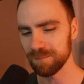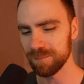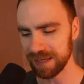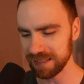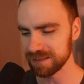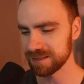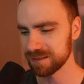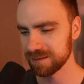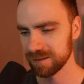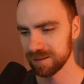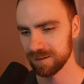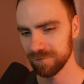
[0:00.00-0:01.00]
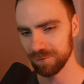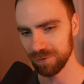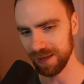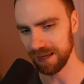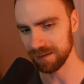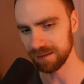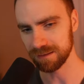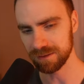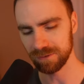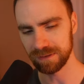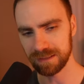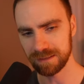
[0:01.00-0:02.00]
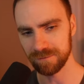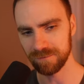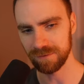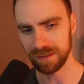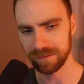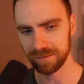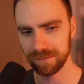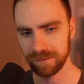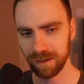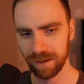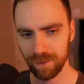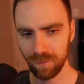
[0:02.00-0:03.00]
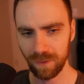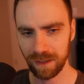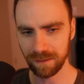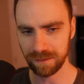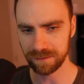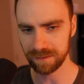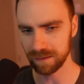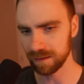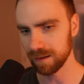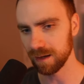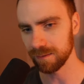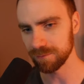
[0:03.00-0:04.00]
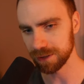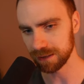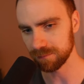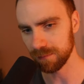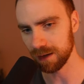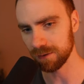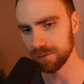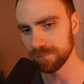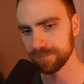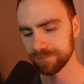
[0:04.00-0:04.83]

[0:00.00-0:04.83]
base for that, and so it doesn't fit well into the object model.